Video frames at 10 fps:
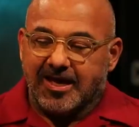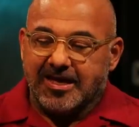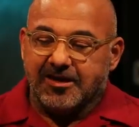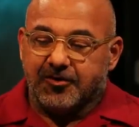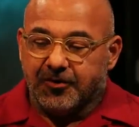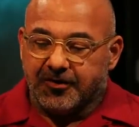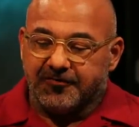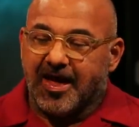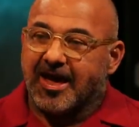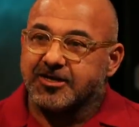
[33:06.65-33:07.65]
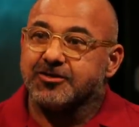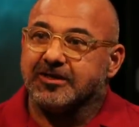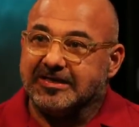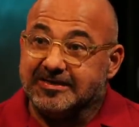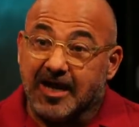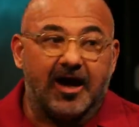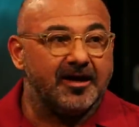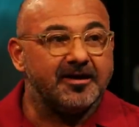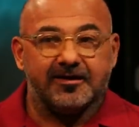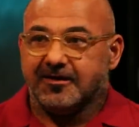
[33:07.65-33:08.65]
he could have actually
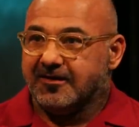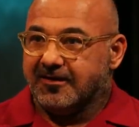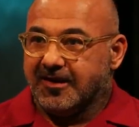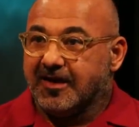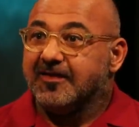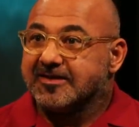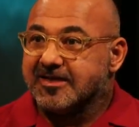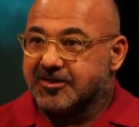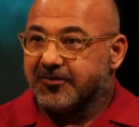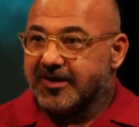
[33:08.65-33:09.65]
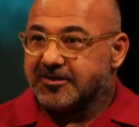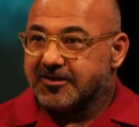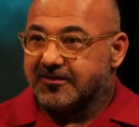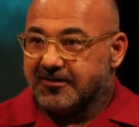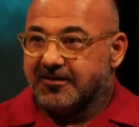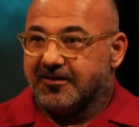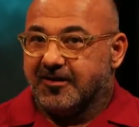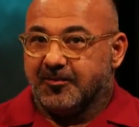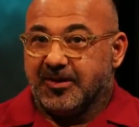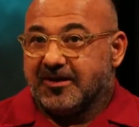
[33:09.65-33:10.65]
done in this situation,
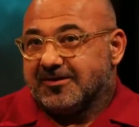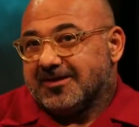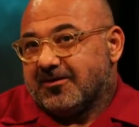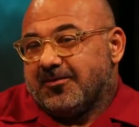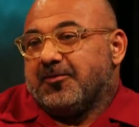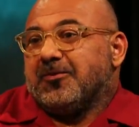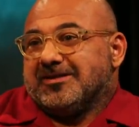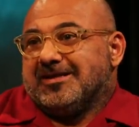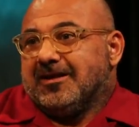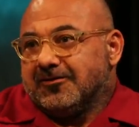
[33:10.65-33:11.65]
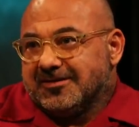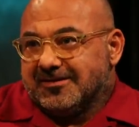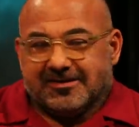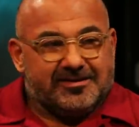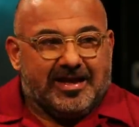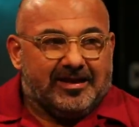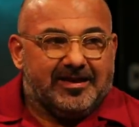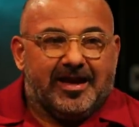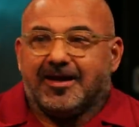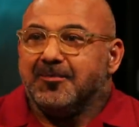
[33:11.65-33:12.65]
because like I mean, what does he know? Is he
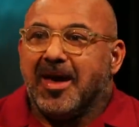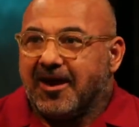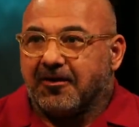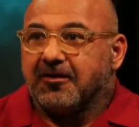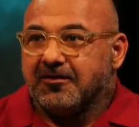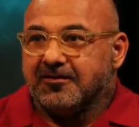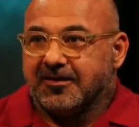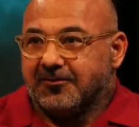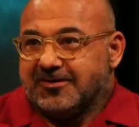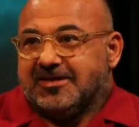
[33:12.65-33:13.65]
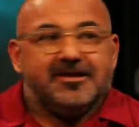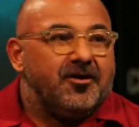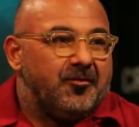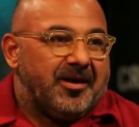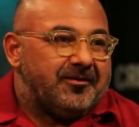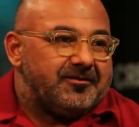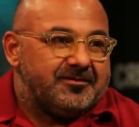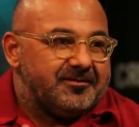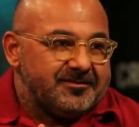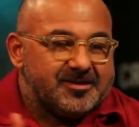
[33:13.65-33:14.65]
Indiana mayor? Like, right. What does he know about
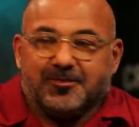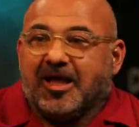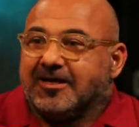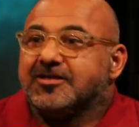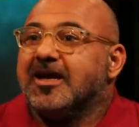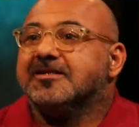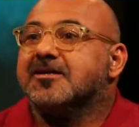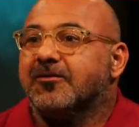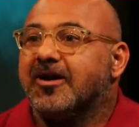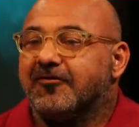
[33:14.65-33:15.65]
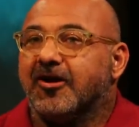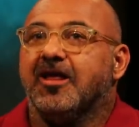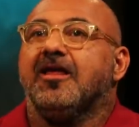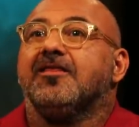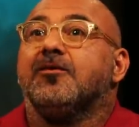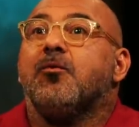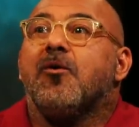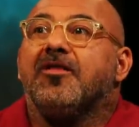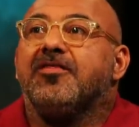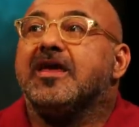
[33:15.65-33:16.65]
right. supply chains and whatever? The
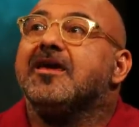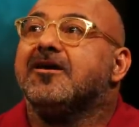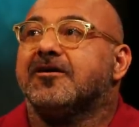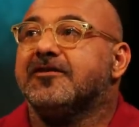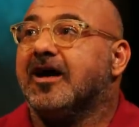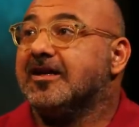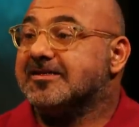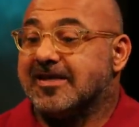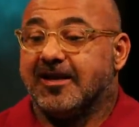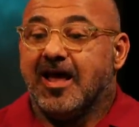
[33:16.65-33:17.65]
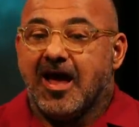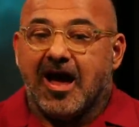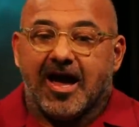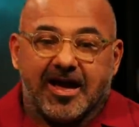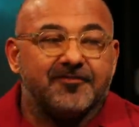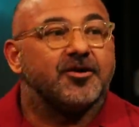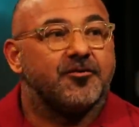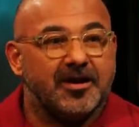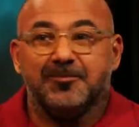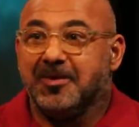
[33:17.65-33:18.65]
one thing he could have done is said, "I have the
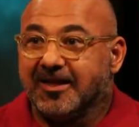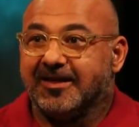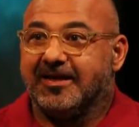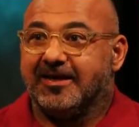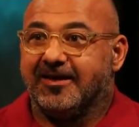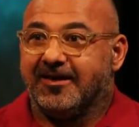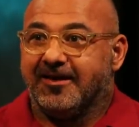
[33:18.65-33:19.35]
credibility